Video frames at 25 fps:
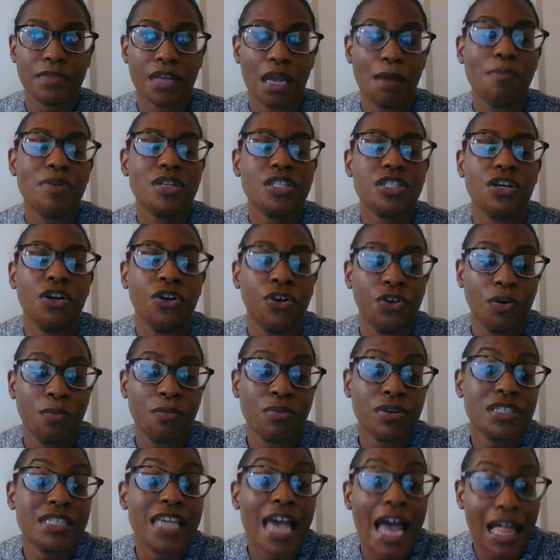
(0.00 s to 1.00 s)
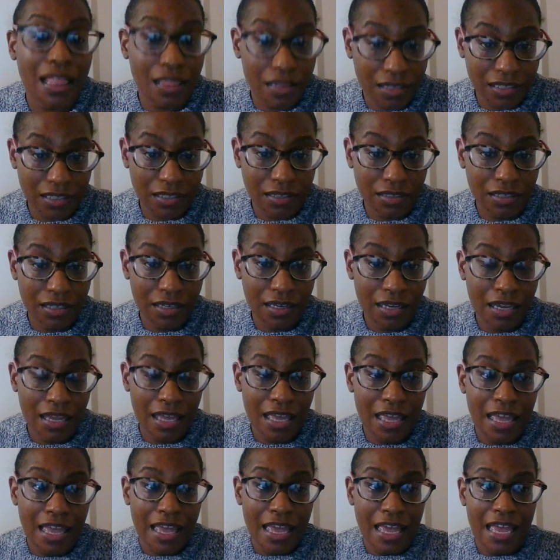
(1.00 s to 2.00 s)
maternal mortality.
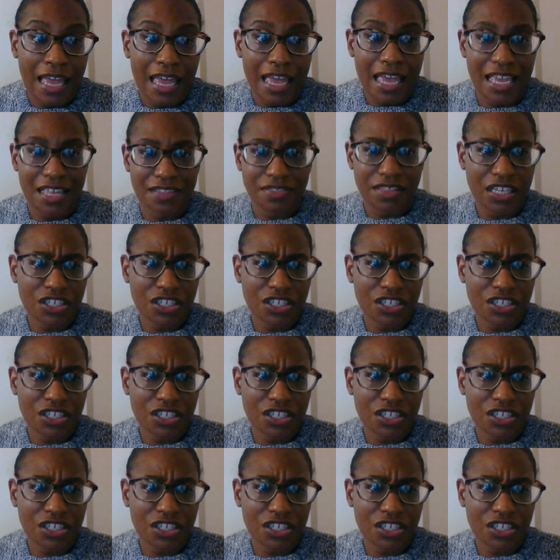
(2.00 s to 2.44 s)
And